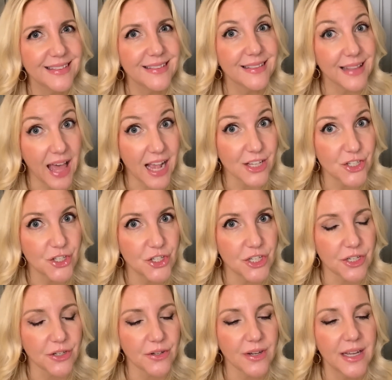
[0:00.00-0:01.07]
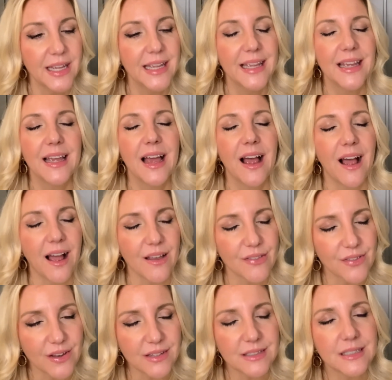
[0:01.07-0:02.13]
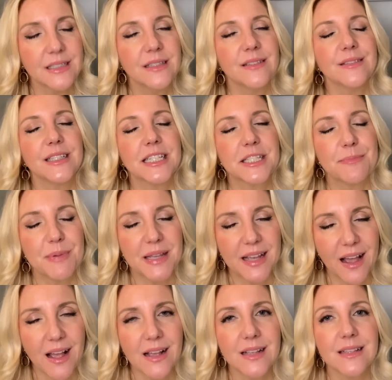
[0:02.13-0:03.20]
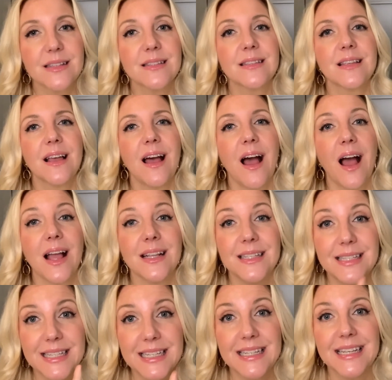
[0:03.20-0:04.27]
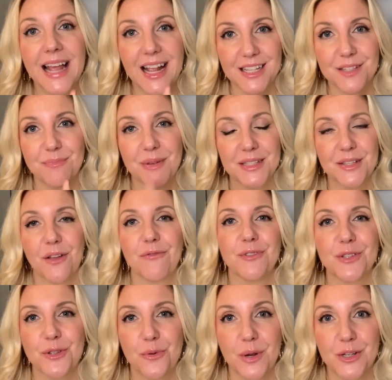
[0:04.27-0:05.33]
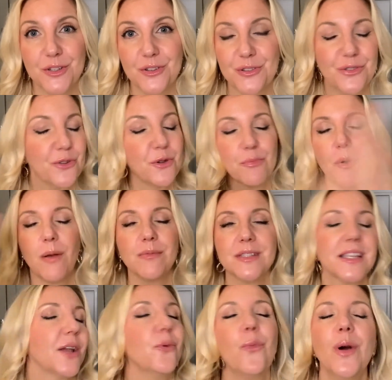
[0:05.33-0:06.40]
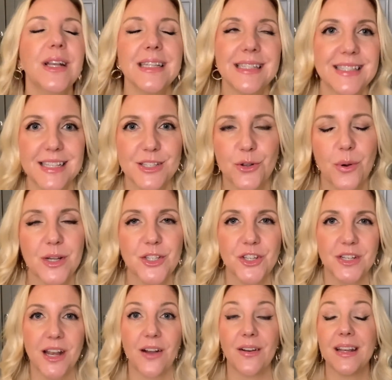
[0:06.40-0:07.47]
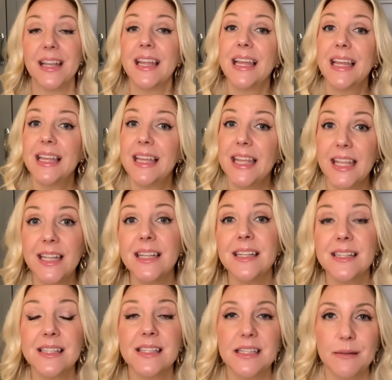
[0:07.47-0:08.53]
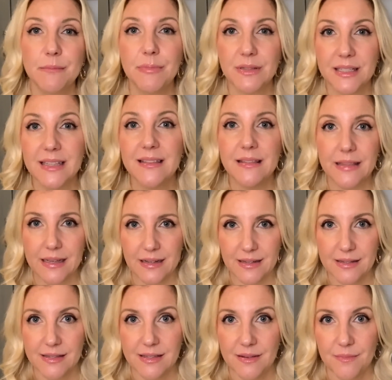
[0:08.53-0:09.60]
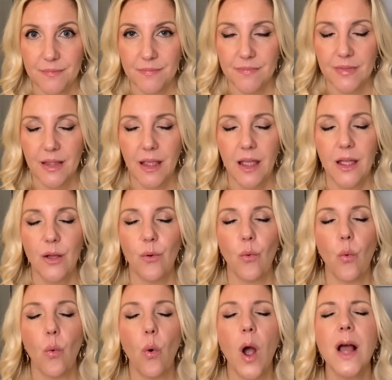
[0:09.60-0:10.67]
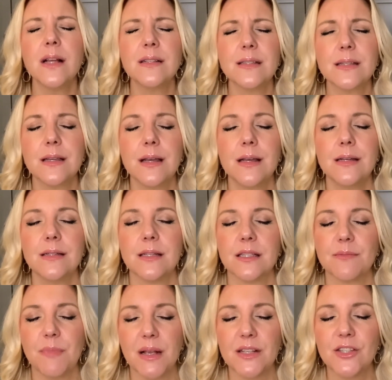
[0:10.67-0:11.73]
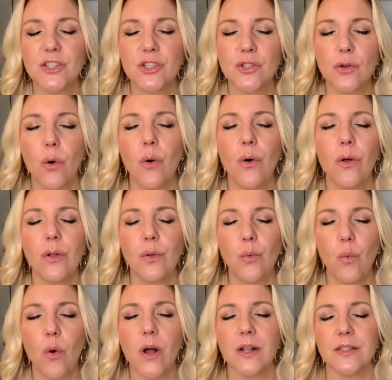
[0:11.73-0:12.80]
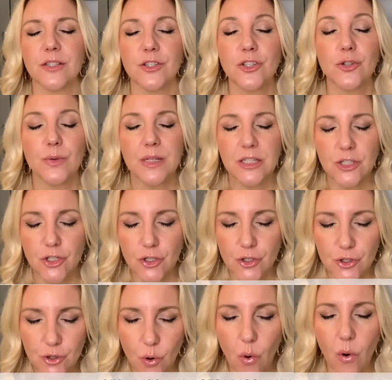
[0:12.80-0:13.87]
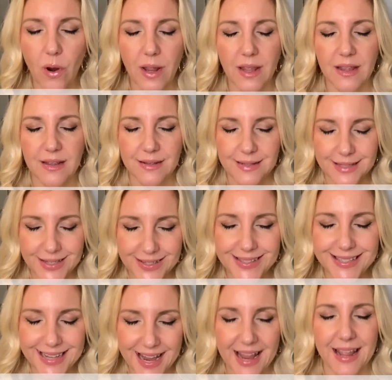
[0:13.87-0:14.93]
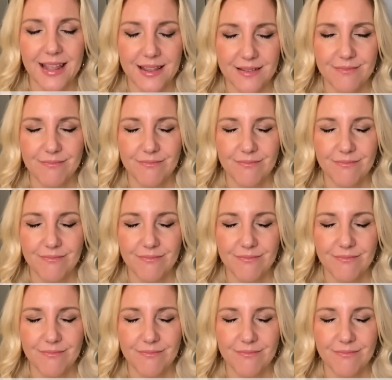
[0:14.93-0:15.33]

last year, I thought, oh, it's because I didn't ask myself this question. So you're probably saying, what is this question, Erin? It is simply this. What does my soul want to enjoy today?